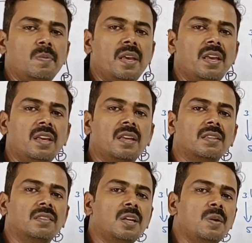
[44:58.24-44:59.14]
will be
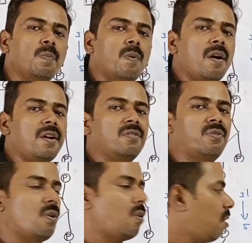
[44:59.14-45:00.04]

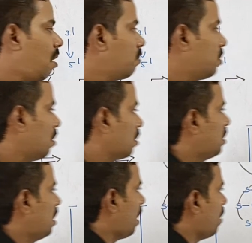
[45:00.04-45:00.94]
3.4
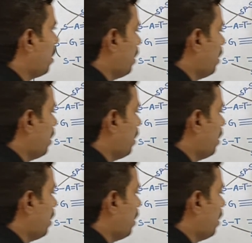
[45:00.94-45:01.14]
Armstrongs. Here I am